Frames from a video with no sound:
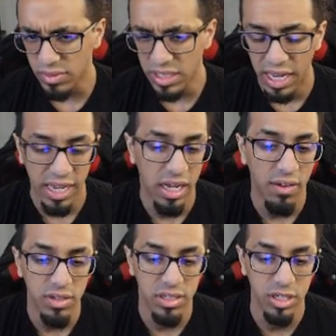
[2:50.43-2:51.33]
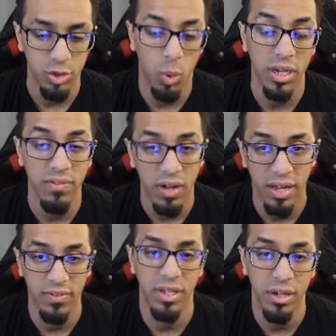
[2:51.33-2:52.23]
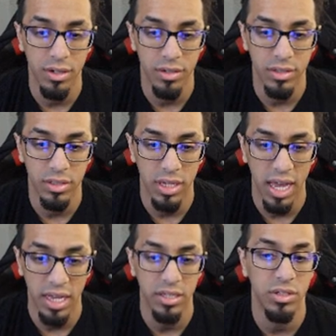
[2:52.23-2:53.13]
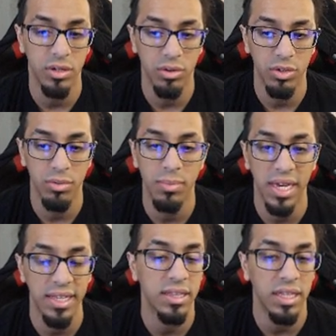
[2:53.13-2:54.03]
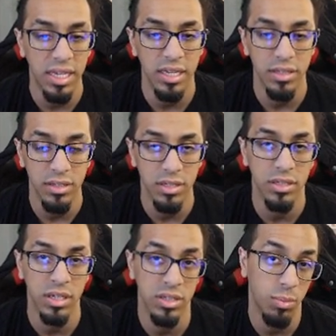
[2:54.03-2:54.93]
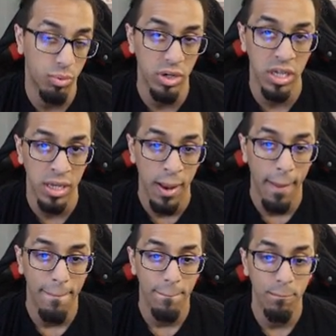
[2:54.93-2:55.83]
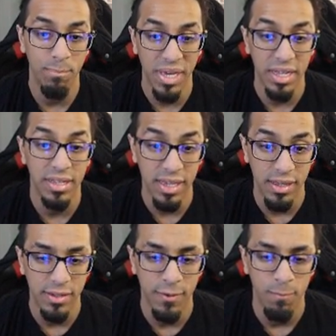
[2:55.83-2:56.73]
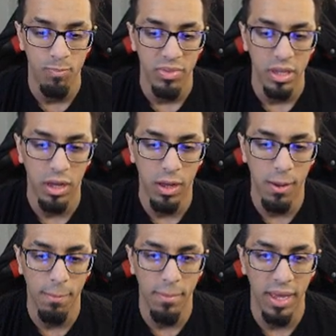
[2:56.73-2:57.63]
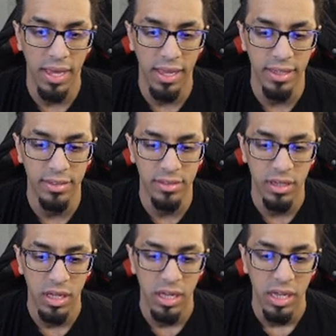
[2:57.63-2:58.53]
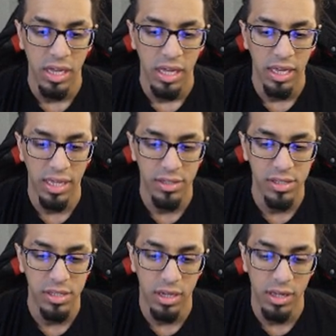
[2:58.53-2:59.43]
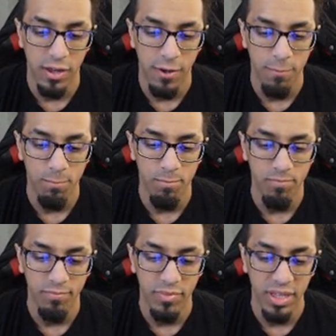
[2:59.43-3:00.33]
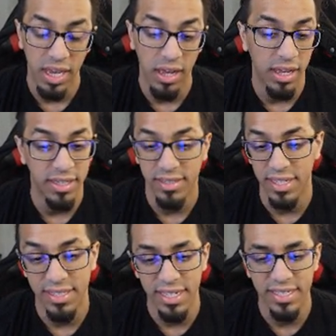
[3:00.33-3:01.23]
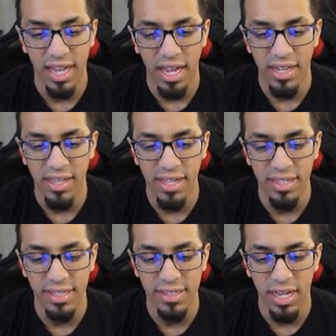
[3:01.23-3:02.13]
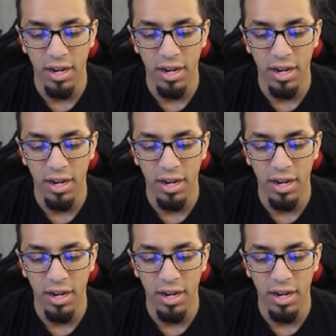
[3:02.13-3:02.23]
and obviously 25 years as, you know, your main leads is a pretty big deal. And it's yeah, it's kind of